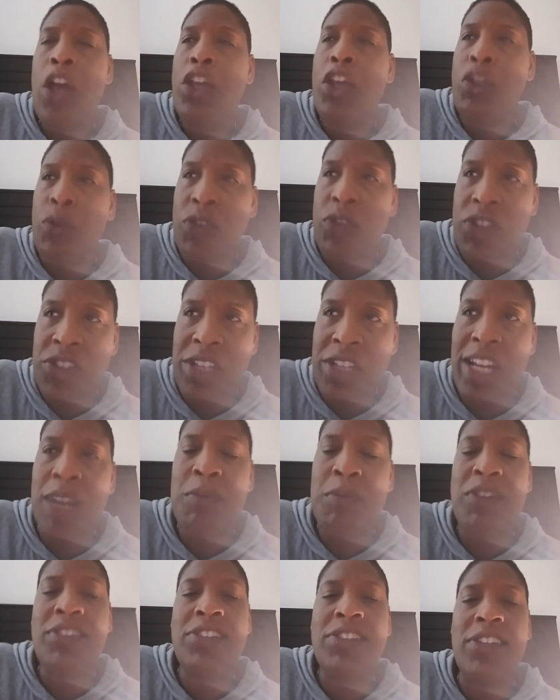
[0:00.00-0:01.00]
You send
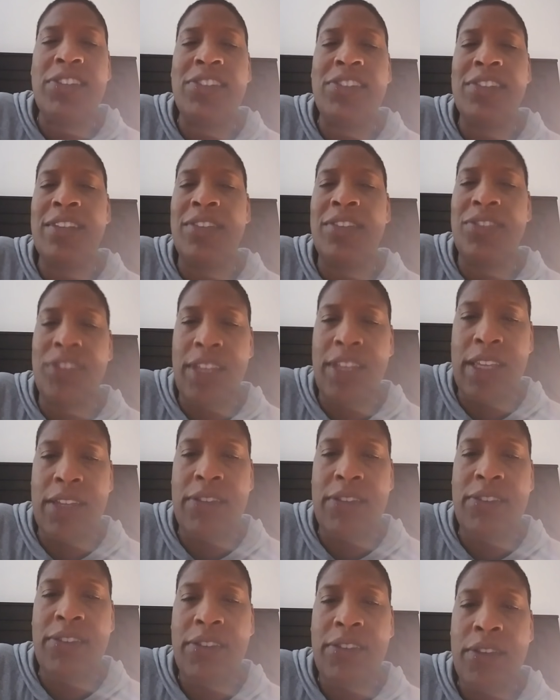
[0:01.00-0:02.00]
them a cease and
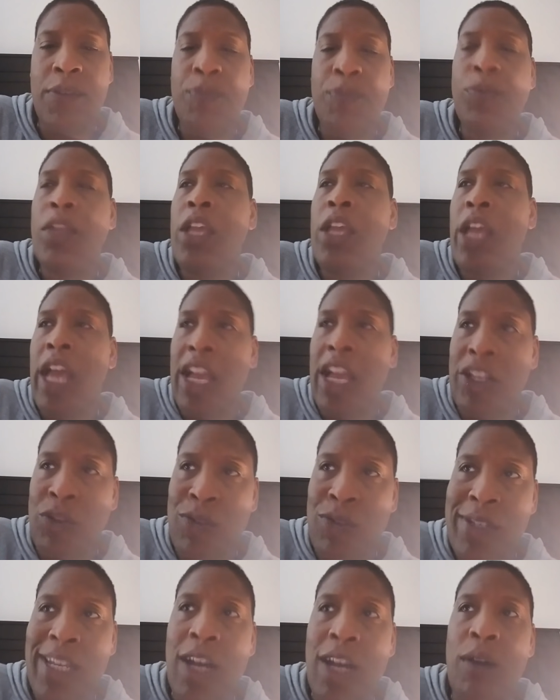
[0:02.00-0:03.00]
desist, and you
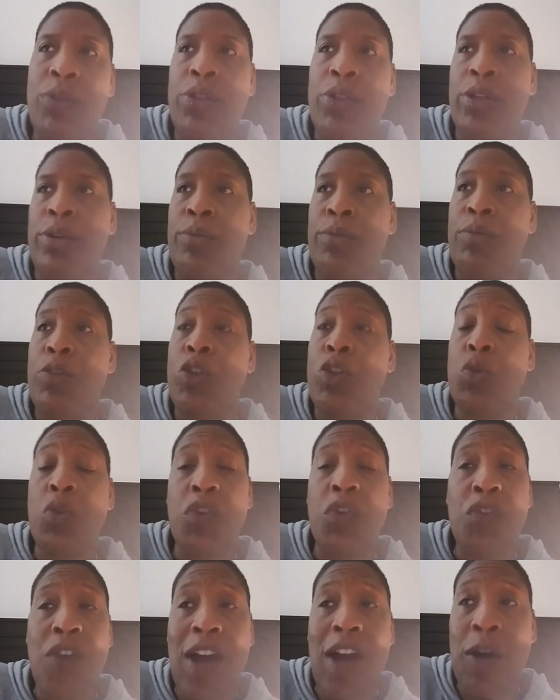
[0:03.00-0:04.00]
tell them you will
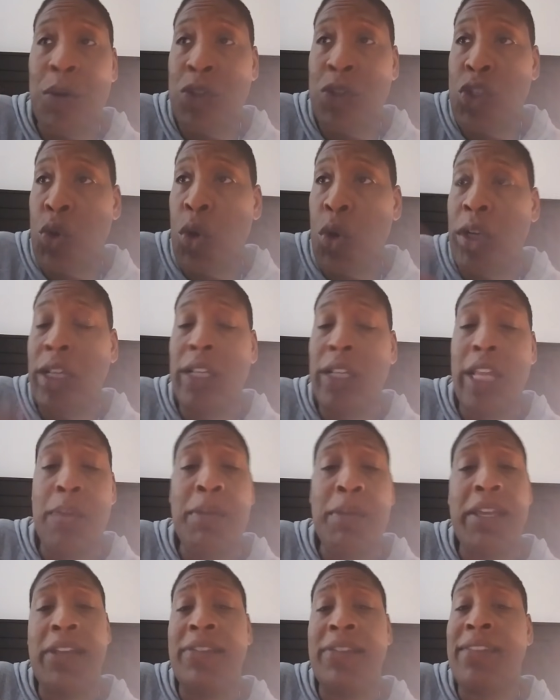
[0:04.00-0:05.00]
file a tort
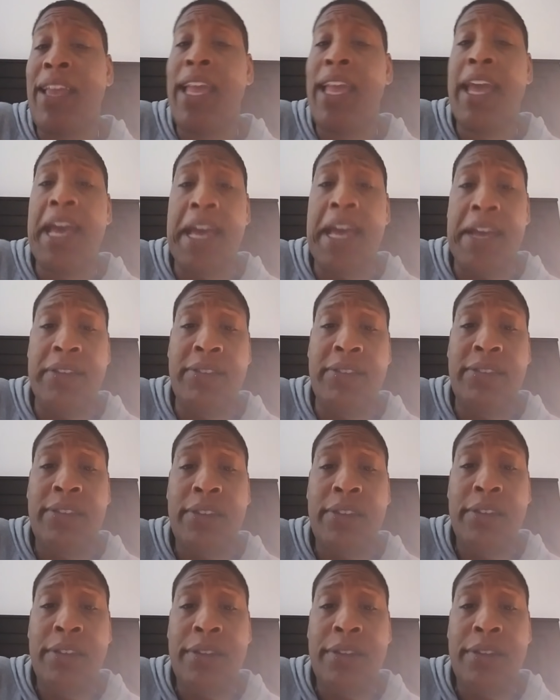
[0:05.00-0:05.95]
claim against their ass.